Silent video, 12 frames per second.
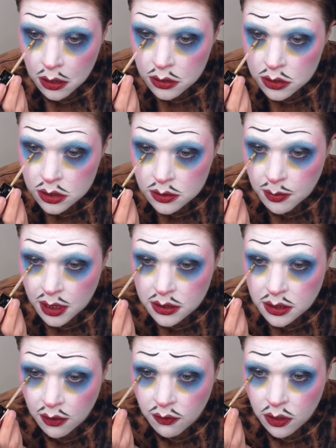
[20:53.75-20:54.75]
Just
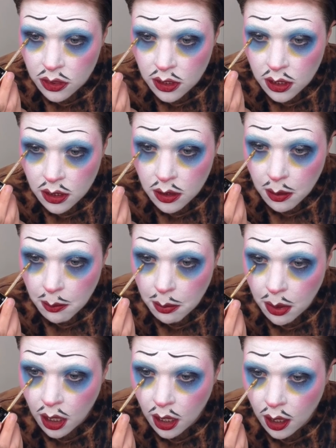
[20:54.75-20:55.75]
makes everything
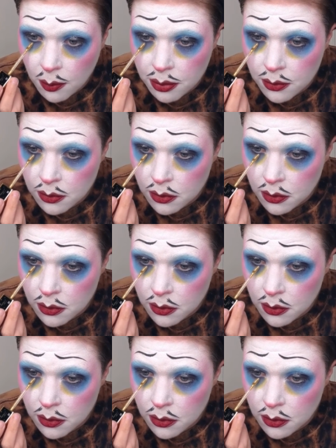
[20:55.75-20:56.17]
pop.